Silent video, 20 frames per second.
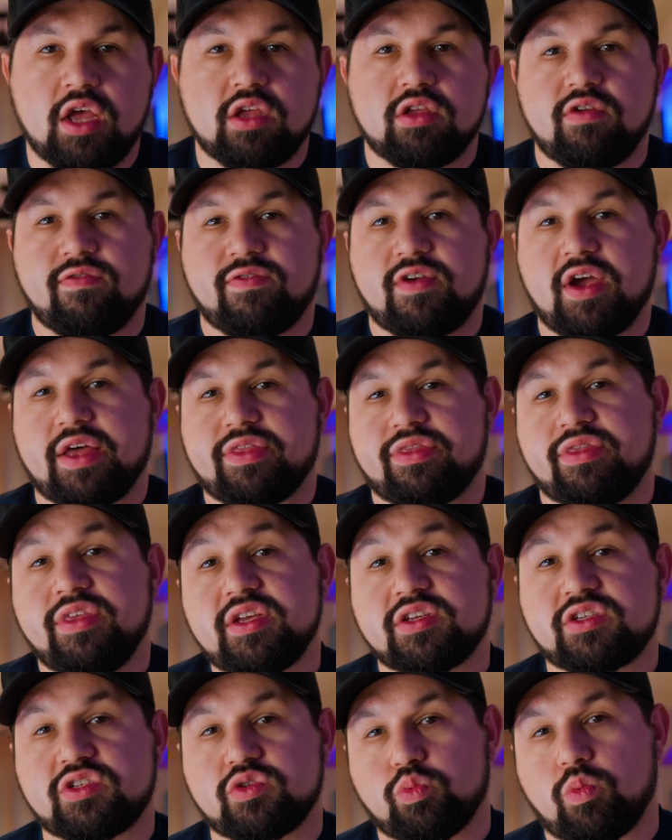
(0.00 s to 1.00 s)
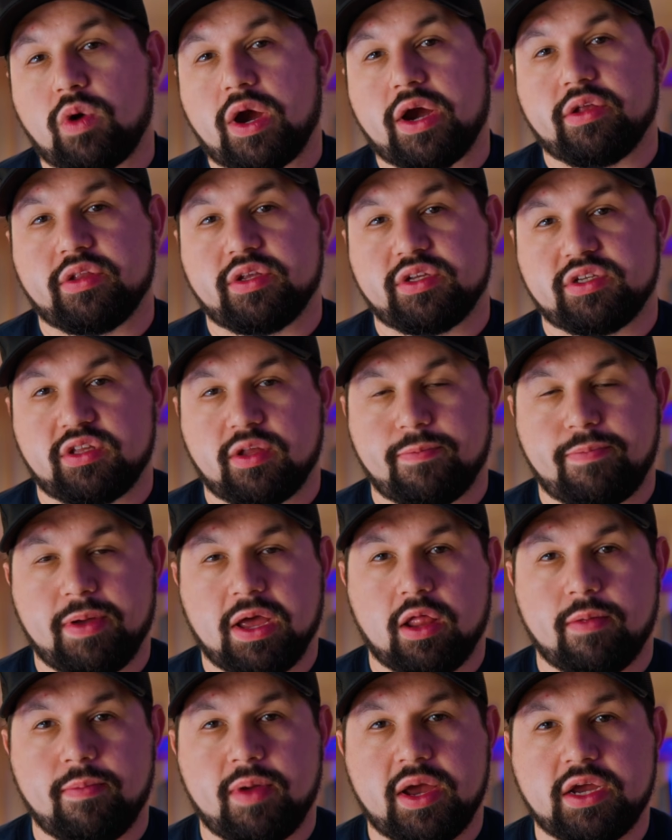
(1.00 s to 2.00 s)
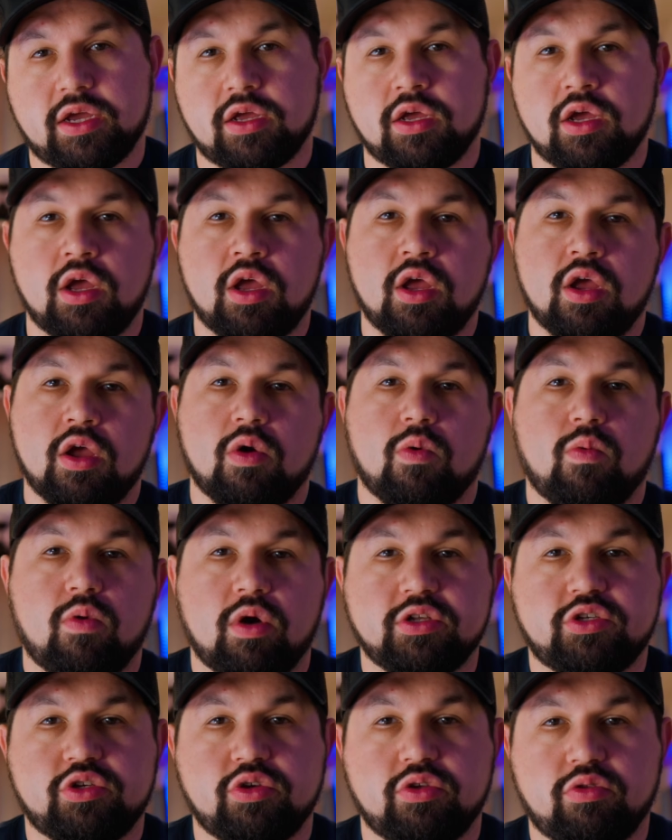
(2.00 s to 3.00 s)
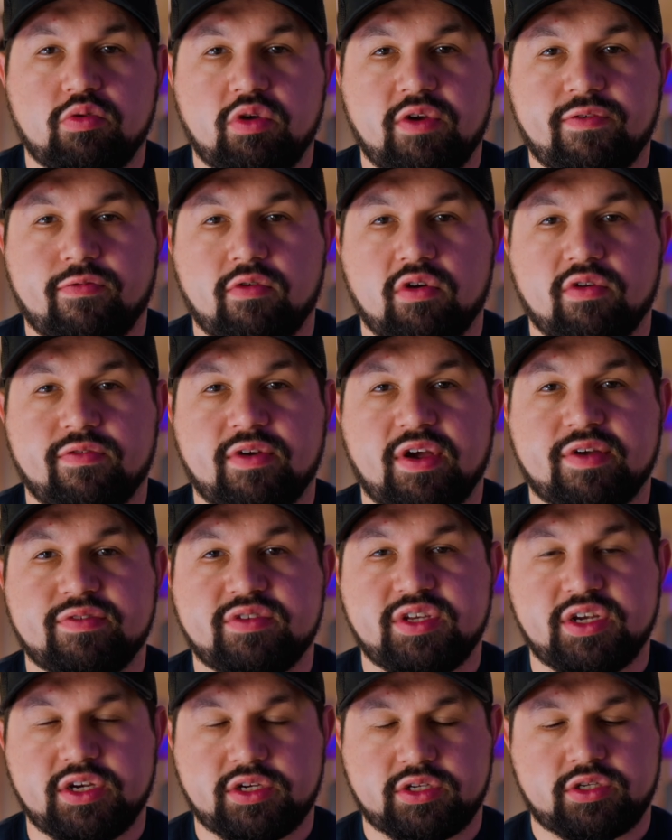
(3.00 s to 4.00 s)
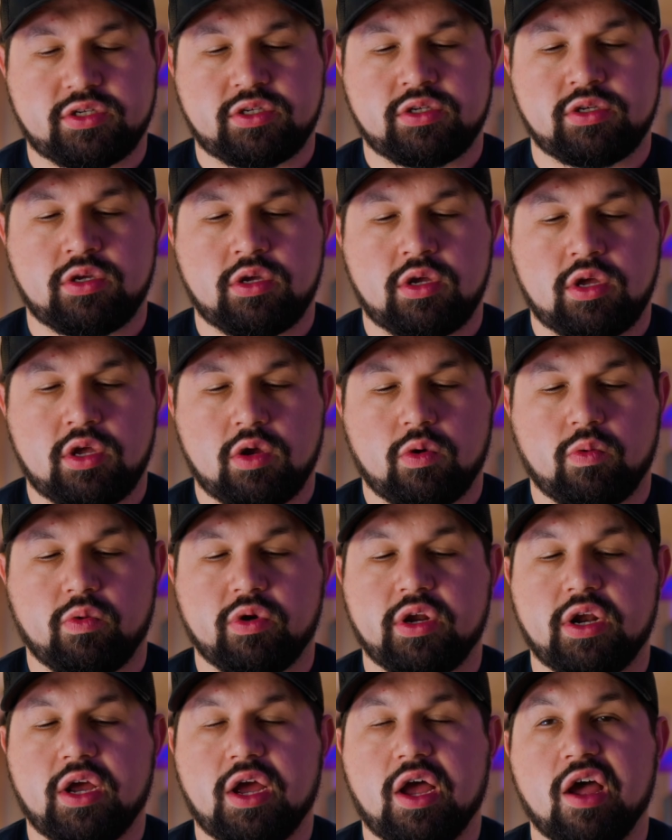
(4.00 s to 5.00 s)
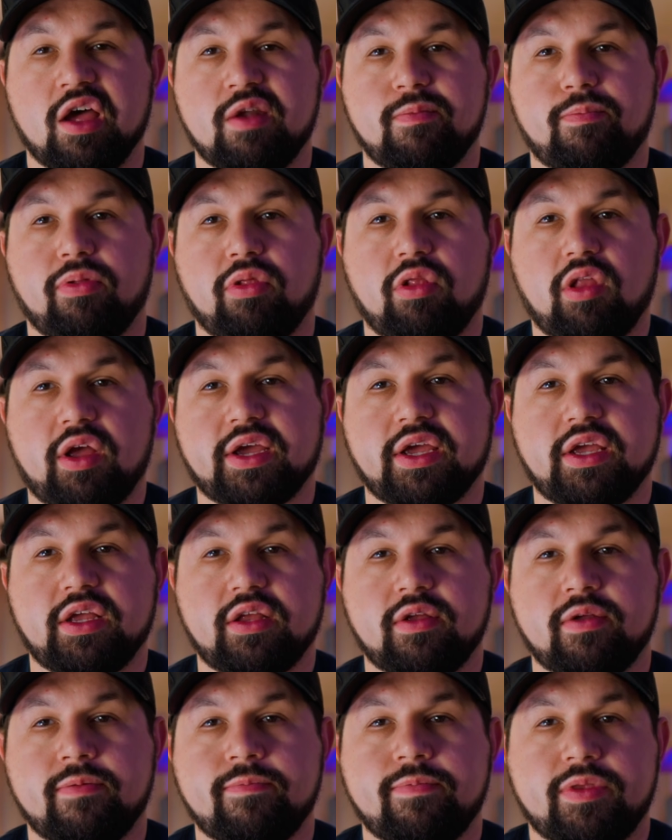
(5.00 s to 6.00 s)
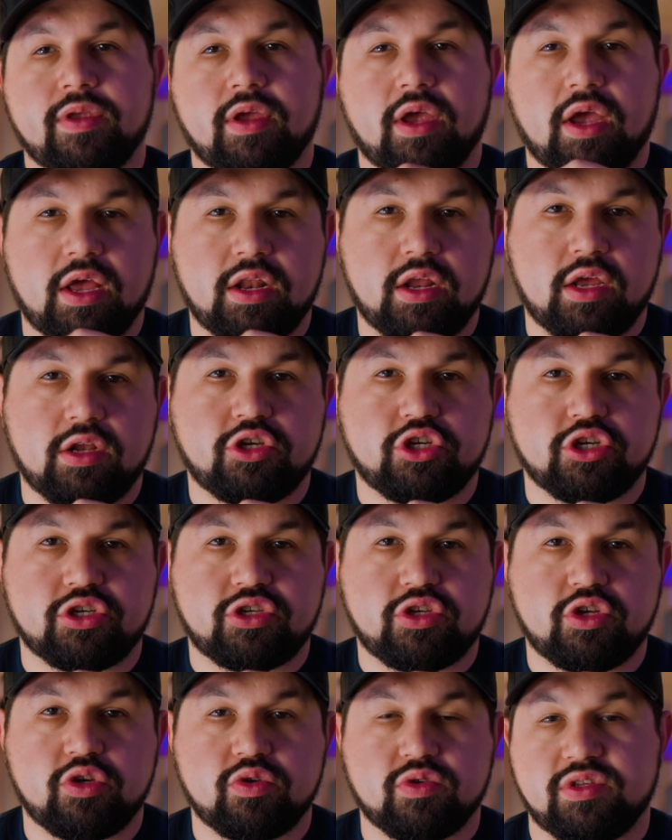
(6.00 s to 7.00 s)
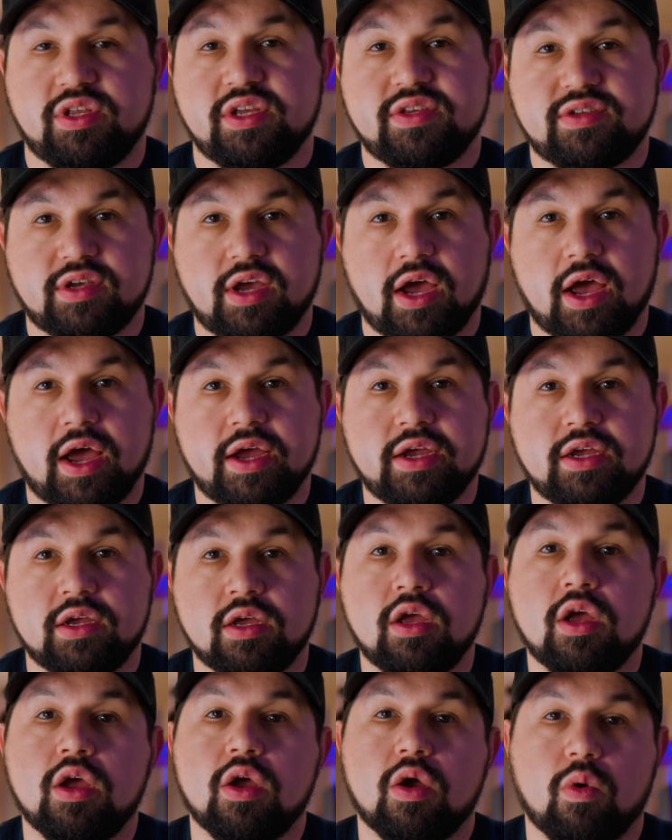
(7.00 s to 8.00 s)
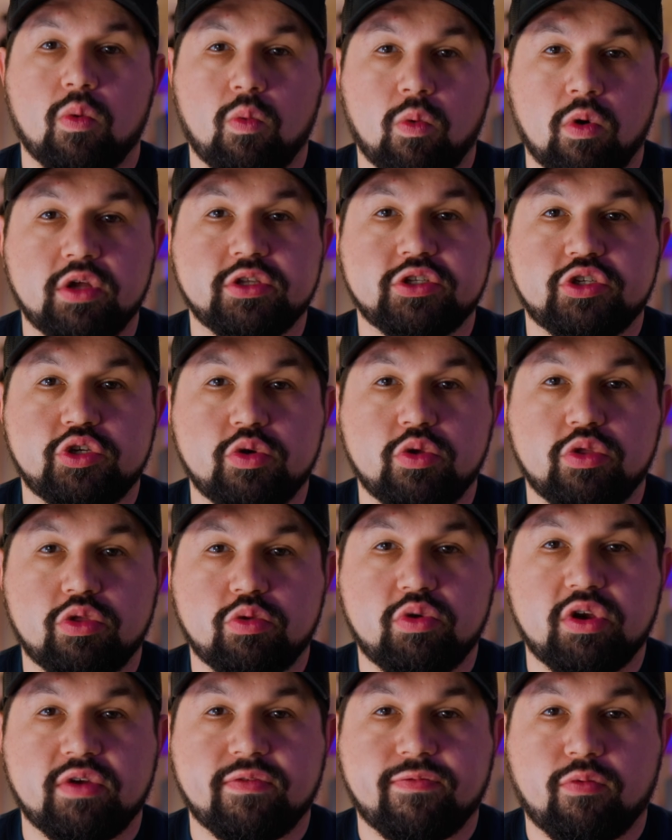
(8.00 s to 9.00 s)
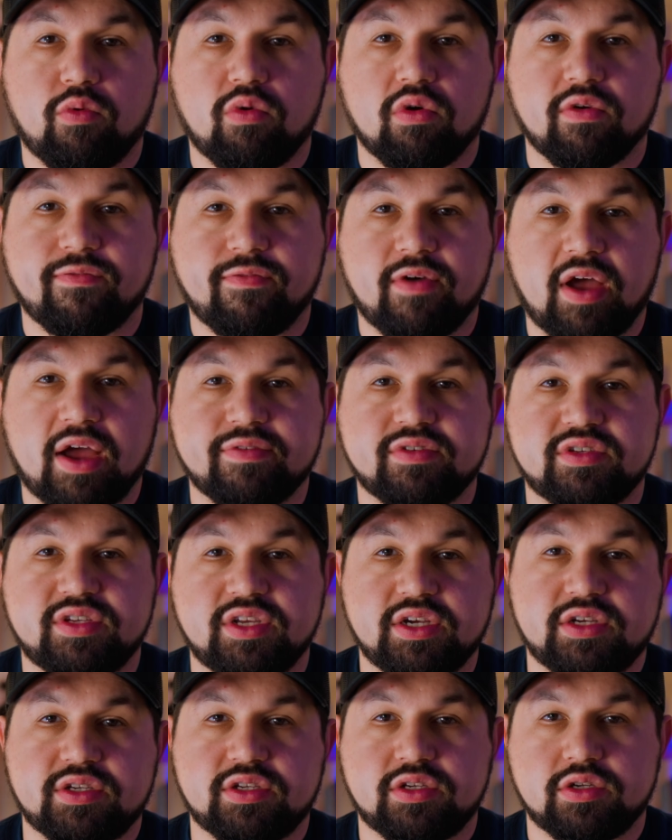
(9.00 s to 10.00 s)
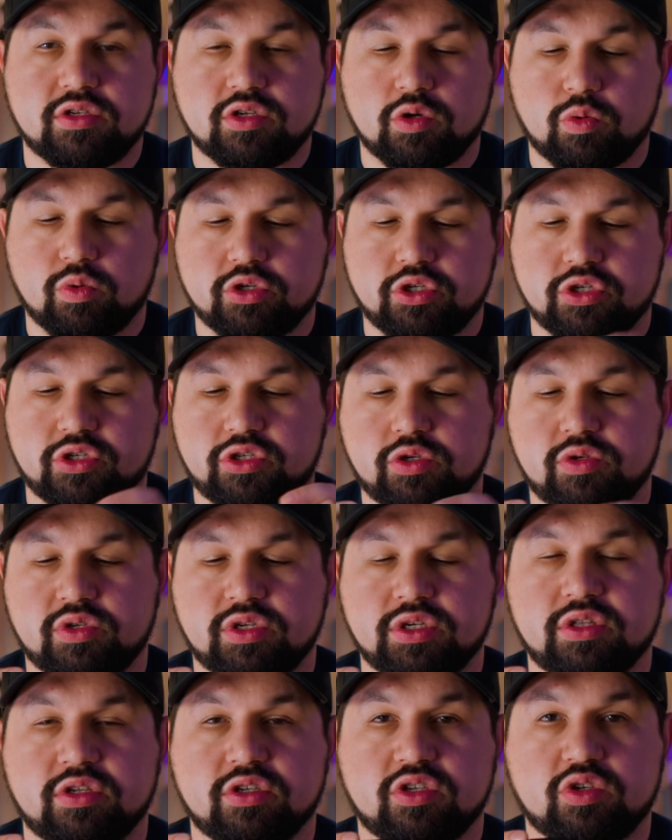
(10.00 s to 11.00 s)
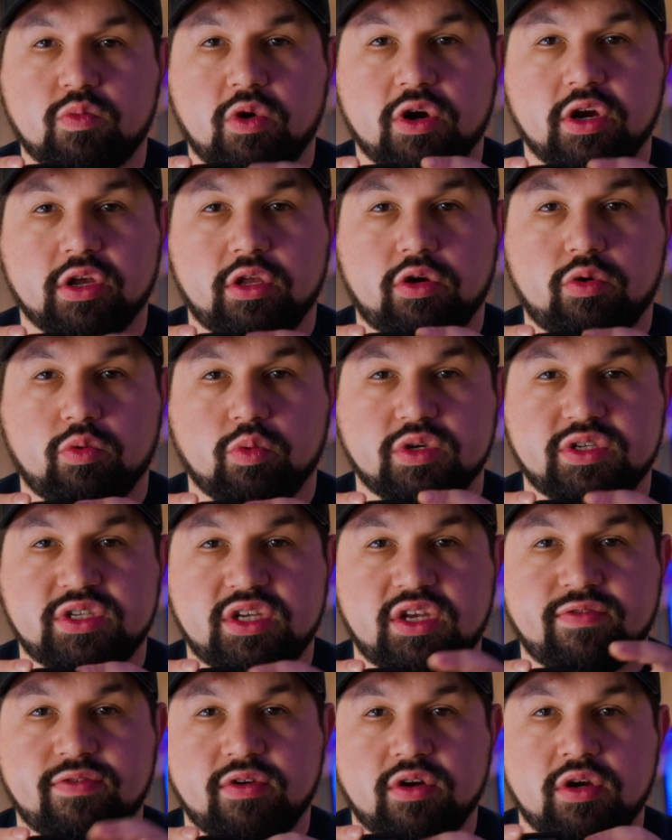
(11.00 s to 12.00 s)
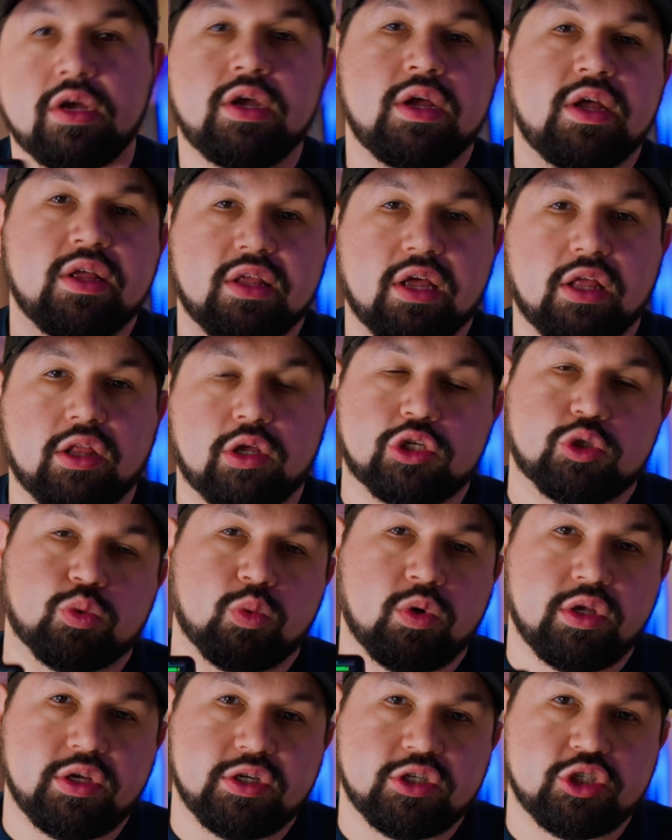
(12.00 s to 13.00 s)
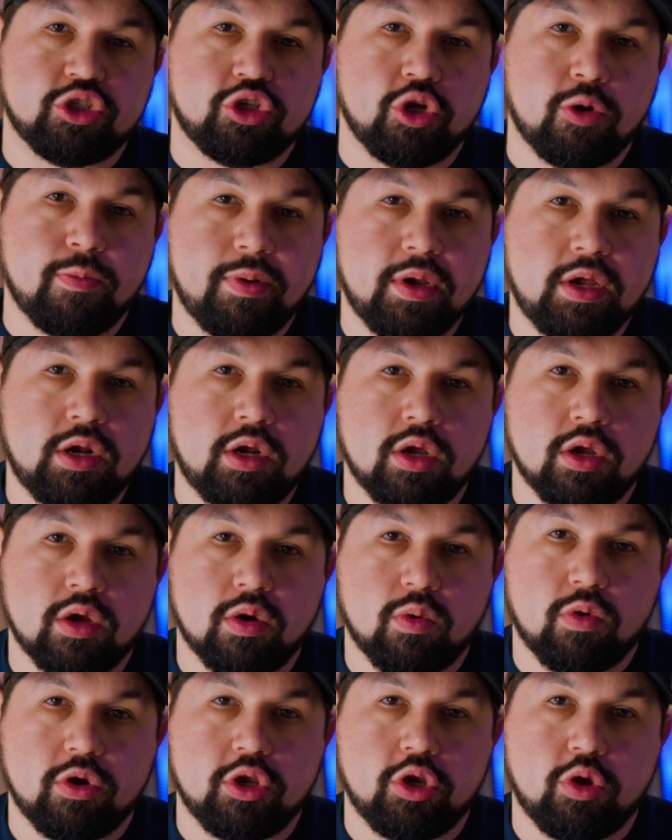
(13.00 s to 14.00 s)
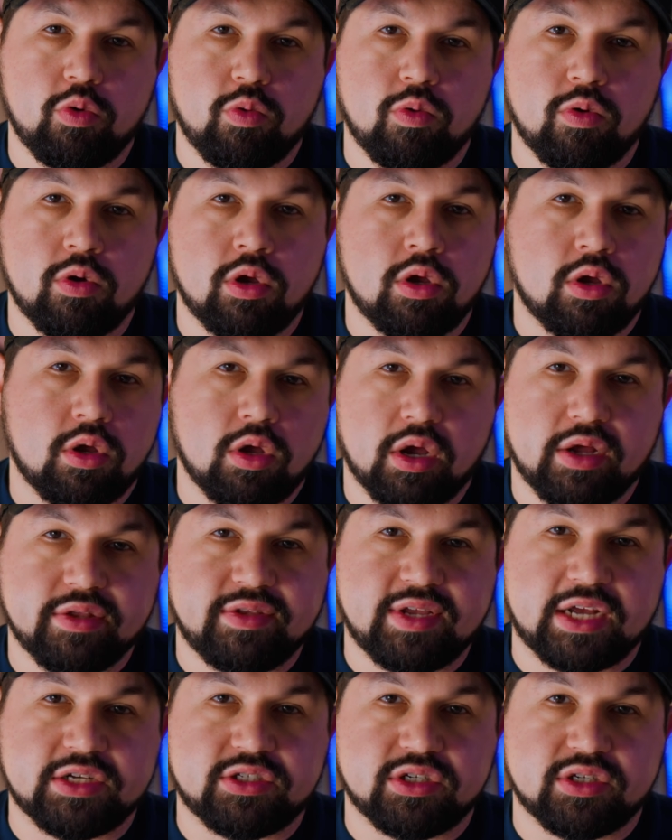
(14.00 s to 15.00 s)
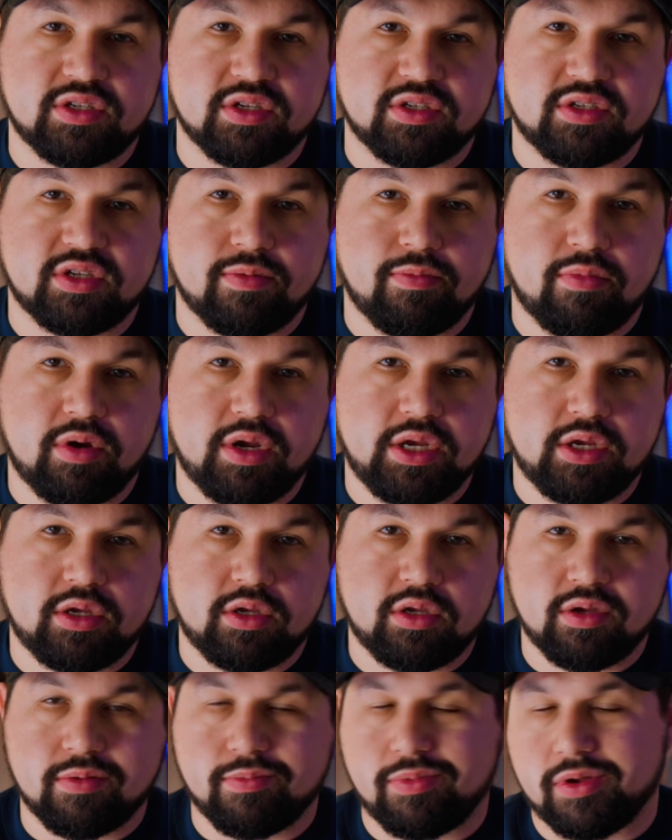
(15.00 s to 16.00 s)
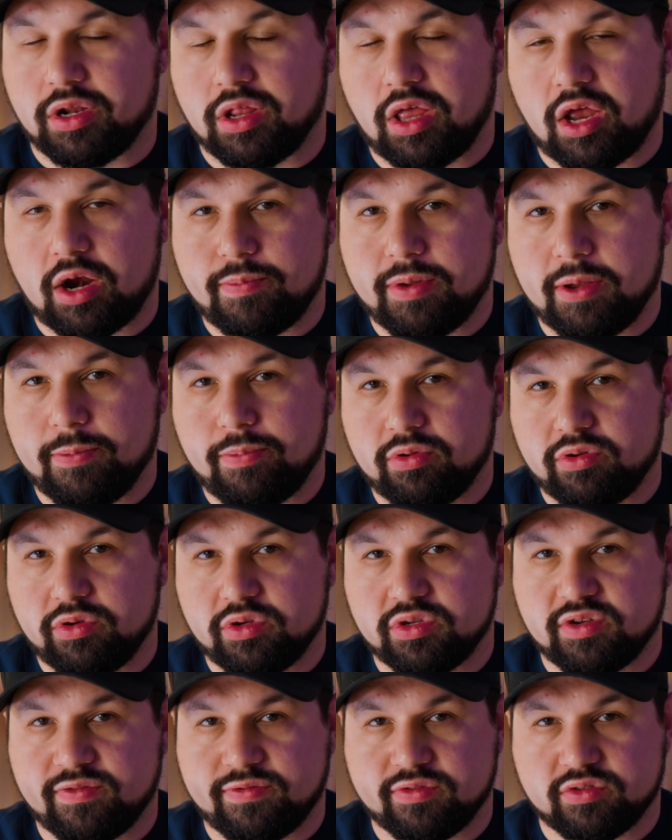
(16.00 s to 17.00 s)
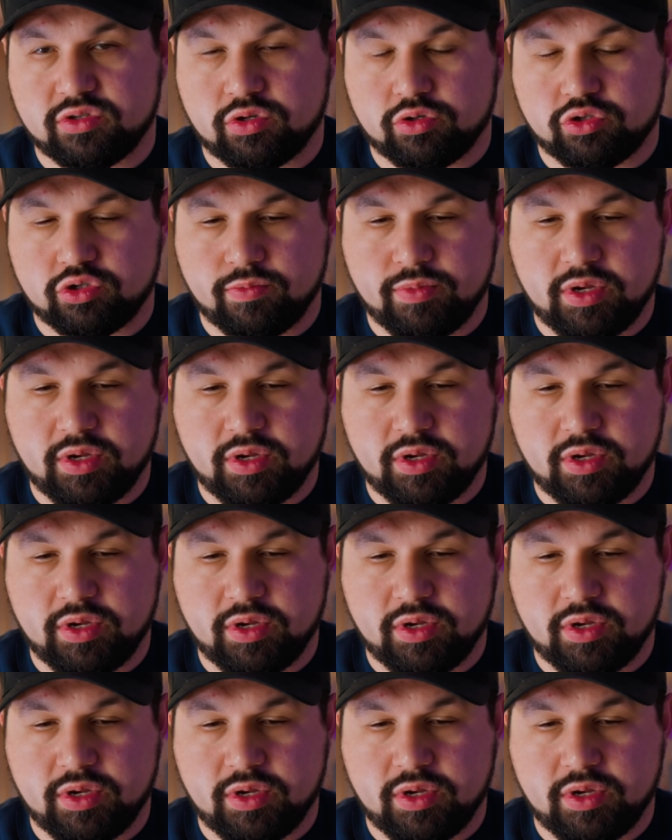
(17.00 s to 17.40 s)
You've got this wireless lapel mic. 1, 2, 3, 4, 5, 6. We're gonna unplug it and then just use this guy. 1, 2, 3, 4, 5, 6. So we're just using the square little receiver. That looks really stupid when you attach it to somebody, but a lot of people use it for social